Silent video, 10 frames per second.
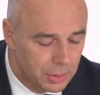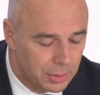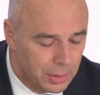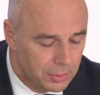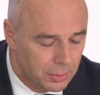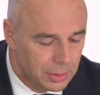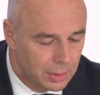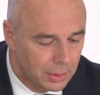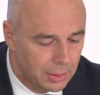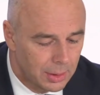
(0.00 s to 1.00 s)
It
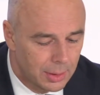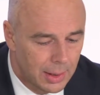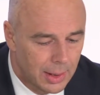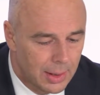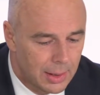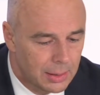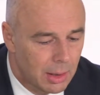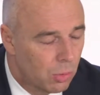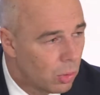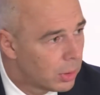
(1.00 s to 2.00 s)
affects
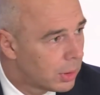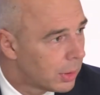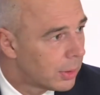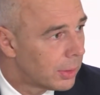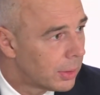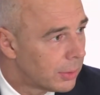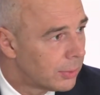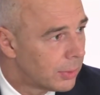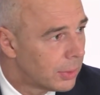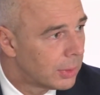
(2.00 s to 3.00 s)
consumer demand,
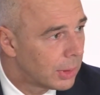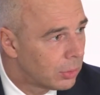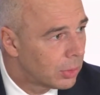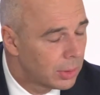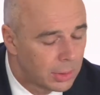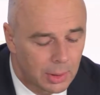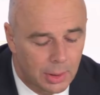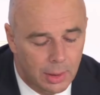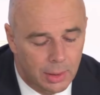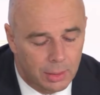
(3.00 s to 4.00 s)
it affects
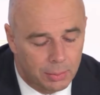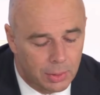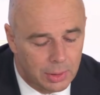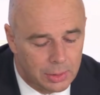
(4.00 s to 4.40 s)
taxes,